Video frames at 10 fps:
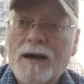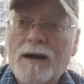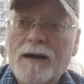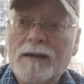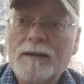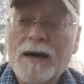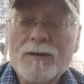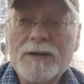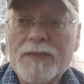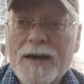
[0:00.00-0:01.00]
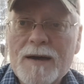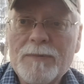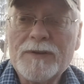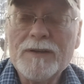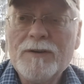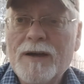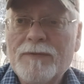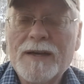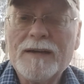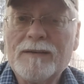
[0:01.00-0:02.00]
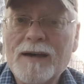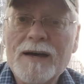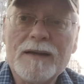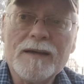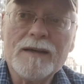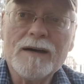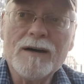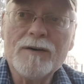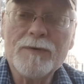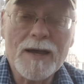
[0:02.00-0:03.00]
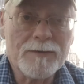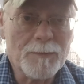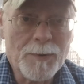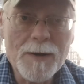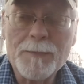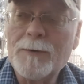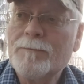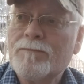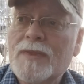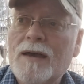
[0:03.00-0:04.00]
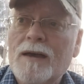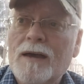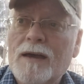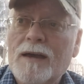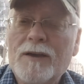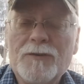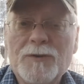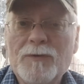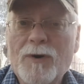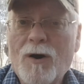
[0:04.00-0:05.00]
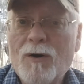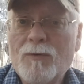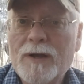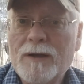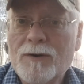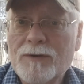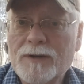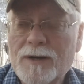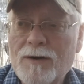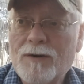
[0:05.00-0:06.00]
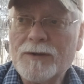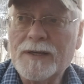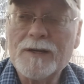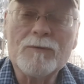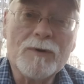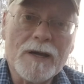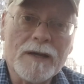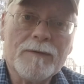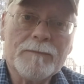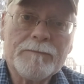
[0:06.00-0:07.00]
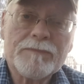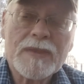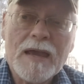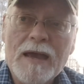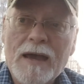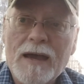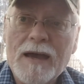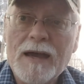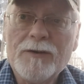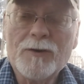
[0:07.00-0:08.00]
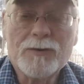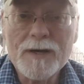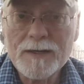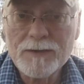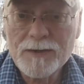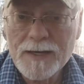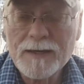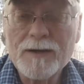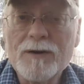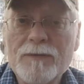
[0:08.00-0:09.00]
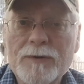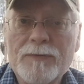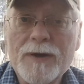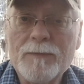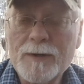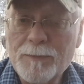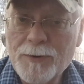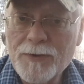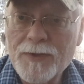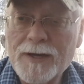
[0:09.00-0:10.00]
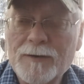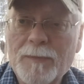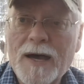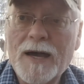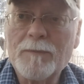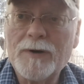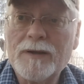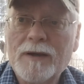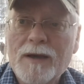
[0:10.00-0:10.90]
Not only that, but then you have the anxiety of, as a prepper, is you've already heard the call to get ready, and you're trying to take care of your family and put things back, but